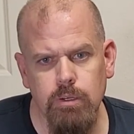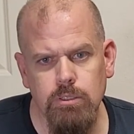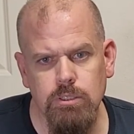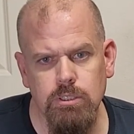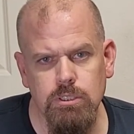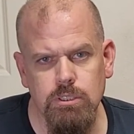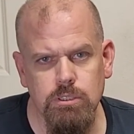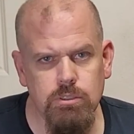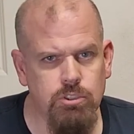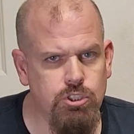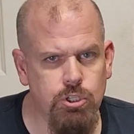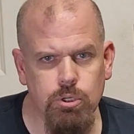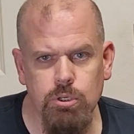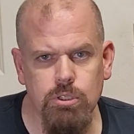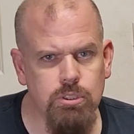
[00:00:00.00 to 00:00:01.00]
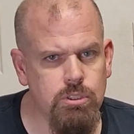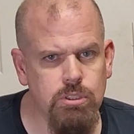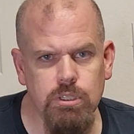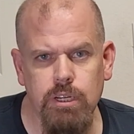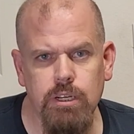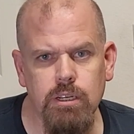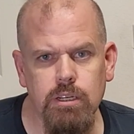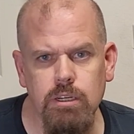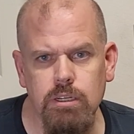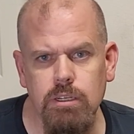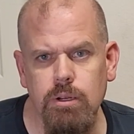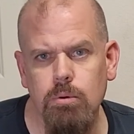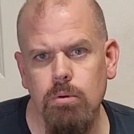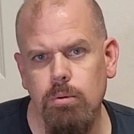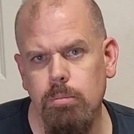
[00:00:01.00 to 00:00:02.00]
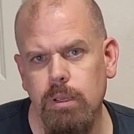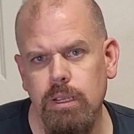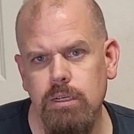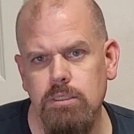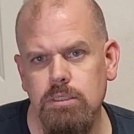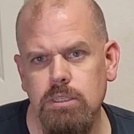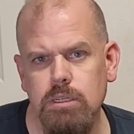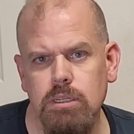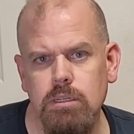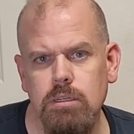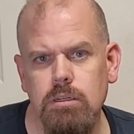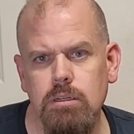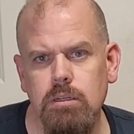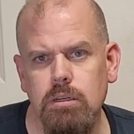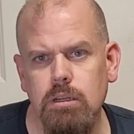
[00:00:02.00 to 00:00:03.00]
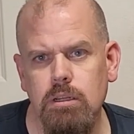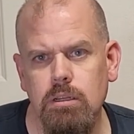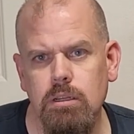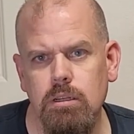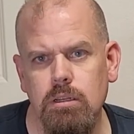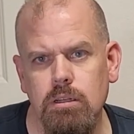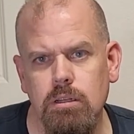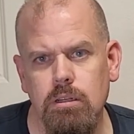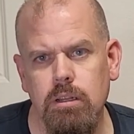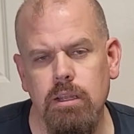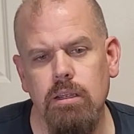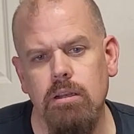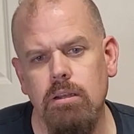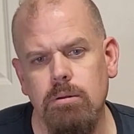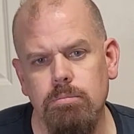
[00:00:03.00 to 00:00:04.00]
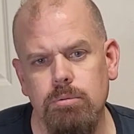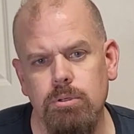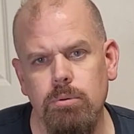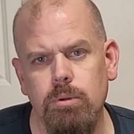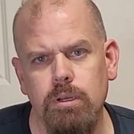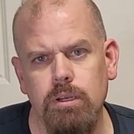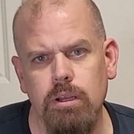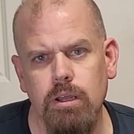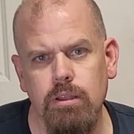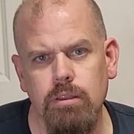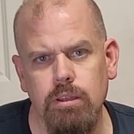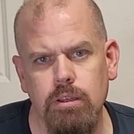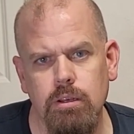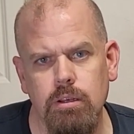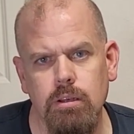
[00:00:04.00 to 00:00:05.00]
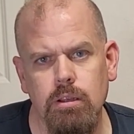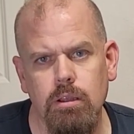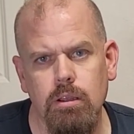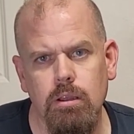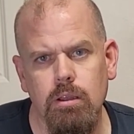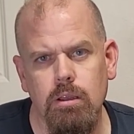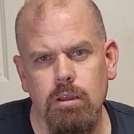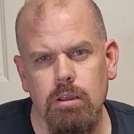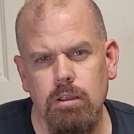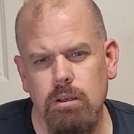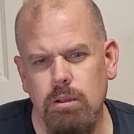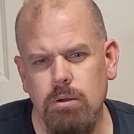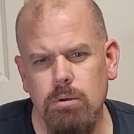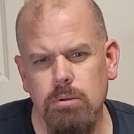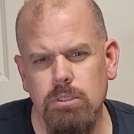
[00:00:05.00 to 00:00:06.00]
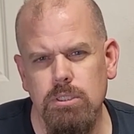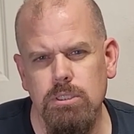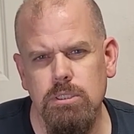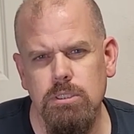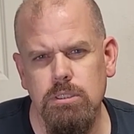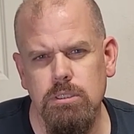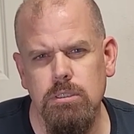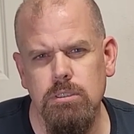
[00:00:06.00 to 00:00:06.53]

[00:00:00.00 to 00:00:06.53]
just jerks thinking that they were amazing, and then they end up doing nothing. You know, just